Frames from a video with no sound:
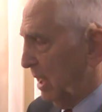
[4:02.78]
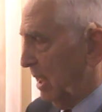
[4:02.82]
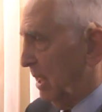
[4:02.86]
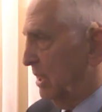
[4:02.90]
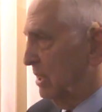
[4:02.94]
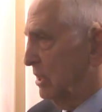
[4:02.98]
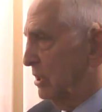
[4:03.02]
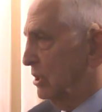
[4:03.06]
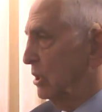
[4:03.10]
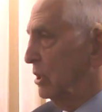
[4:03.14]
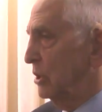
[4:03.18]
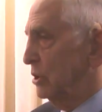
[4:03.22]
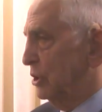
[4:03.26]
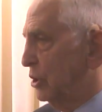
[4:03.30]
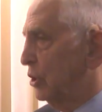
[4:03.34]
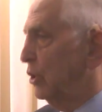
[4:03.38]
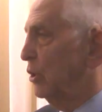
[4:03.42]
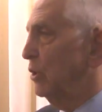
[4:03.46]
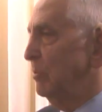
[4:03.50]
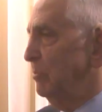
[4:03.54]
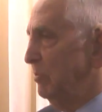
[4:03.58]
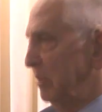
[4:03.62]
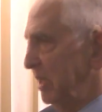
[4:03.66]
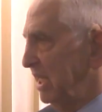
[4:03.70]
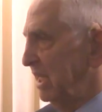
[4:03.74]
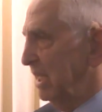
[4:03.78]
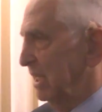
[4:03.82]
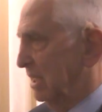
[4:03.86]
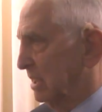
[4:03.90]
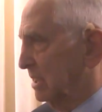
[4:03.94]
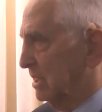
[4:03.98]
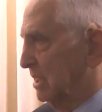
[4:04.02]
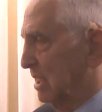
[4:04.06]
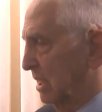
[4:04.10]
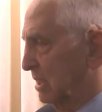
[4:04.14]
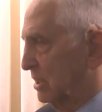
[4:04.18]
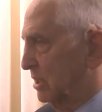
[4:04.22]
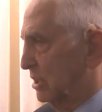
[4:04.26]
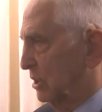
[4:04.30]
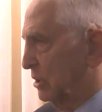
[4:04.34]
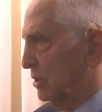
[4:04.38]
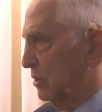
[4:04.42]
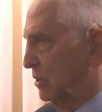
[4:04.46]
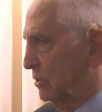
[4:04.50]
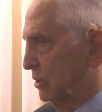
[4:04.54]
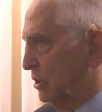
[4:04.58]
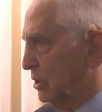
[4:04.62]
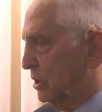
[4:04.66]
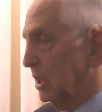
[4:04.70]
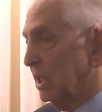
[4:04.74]
and should be
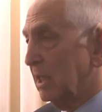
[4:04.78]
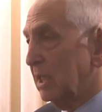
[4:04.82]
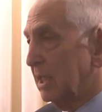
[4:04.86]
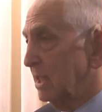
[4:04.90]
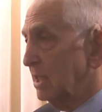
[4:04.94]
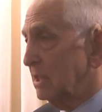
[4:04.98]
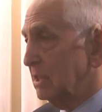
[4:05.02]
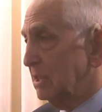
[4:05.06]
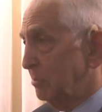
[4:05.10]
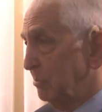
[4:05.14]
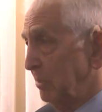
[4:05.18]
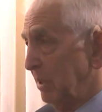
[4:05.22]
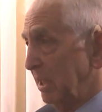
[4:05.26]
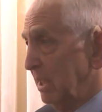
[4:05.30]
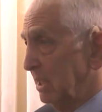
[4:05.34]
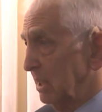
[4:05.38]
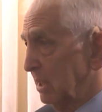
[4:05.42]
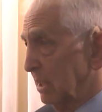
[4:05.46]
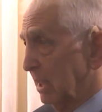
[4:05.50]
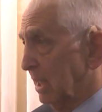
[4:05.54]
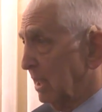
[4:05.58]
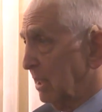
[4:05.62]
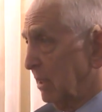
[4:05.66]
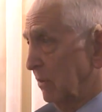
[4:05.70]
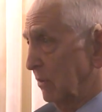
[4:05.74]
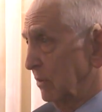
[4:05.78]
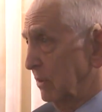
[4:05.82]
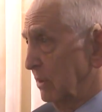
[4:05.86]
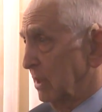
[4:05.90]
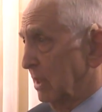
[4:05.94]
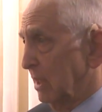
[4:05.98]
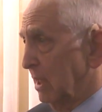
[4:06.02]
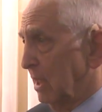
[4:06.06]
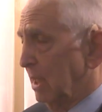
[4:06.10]
unconstitutional, and it's being allowed.